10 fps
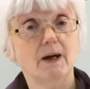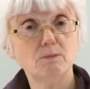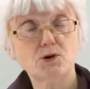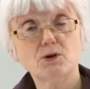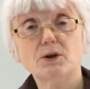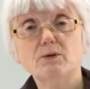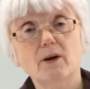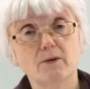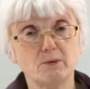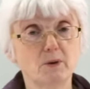I'm sure you
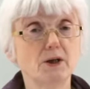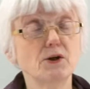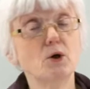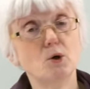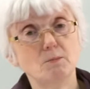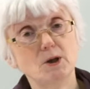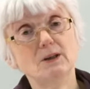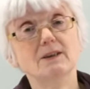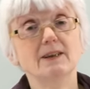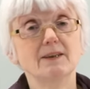know the word
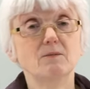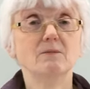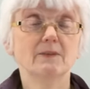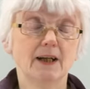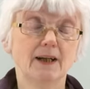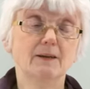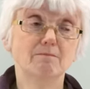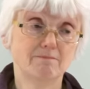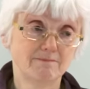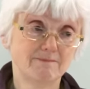normal,
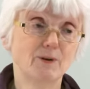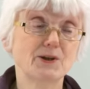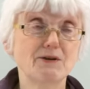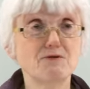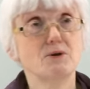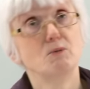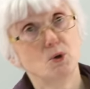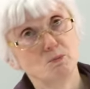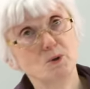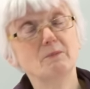whatever
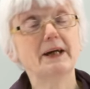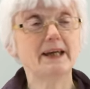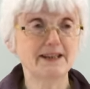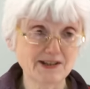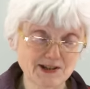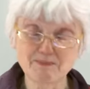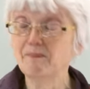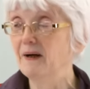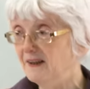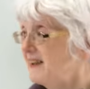normal means,
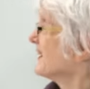but